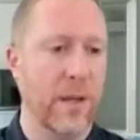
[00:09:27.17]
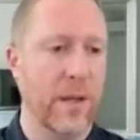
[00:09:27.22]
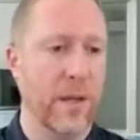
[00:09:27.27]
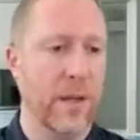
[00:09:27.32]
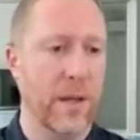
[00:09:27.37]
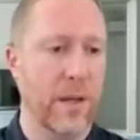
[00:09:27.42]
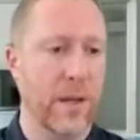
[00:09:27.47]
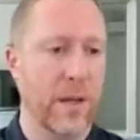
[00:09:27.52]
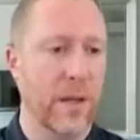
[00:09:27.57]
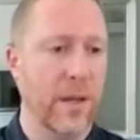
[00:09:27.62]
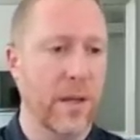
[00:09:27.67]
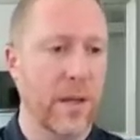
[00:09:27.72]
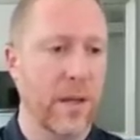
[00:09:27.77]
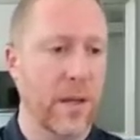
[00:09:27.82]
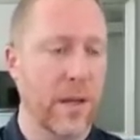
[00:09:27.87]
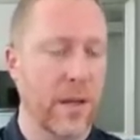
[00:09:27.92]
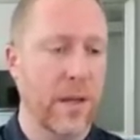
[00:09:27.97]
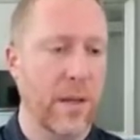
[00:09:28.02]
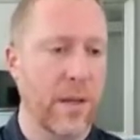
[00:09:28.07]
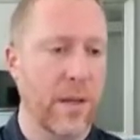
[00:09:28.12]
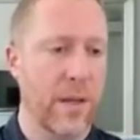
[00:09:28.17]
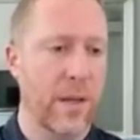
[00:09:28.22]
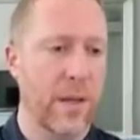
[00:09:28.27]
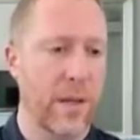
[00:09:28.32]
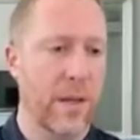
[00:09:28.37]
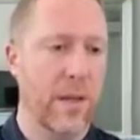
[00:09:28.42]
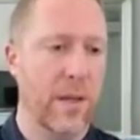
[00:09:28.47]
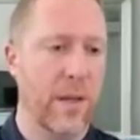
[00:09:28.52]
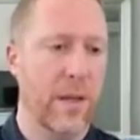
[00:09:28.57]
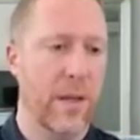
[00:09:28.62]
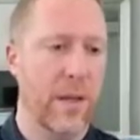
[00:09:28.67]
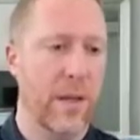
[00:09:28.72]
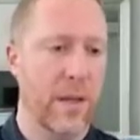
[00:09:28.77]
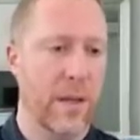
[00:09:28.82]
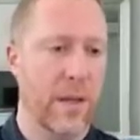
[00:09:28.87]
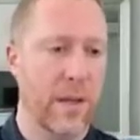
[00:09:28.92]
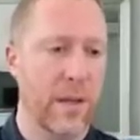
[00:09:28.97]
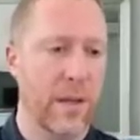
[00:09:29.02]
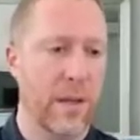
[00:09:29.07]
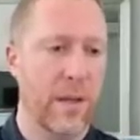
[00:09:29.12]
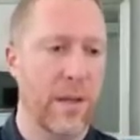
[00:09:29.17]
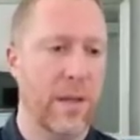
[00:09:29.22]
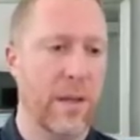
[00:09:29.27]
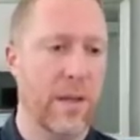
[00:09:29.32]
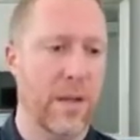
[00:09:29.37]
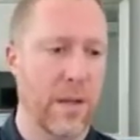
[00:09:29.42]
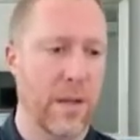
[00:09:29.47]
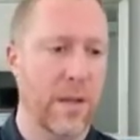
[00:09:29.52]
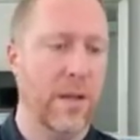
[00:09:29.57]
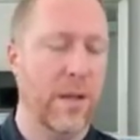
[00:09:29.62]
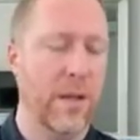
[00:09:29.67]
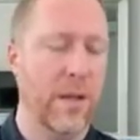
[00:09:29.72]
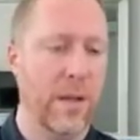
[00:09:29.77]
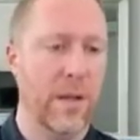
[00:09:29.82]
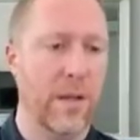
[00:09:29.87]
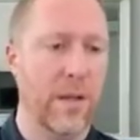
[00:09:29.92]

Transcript: This person isn't speaking.